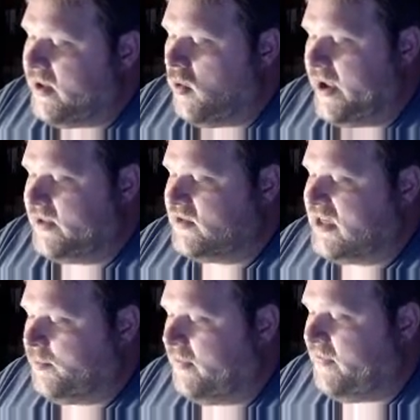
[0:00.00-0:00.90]
ahead and
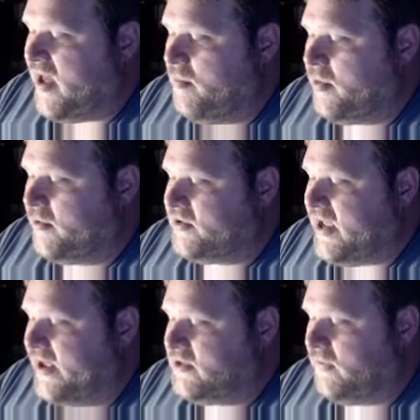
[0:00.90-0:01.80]
simplify both
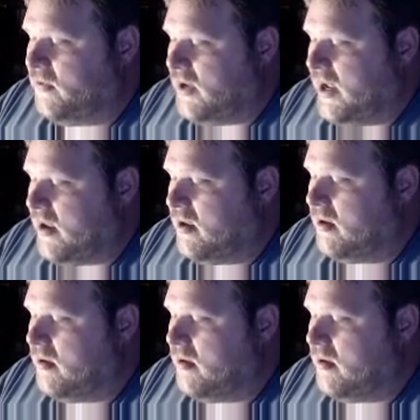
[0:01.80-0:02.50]
sides if you like,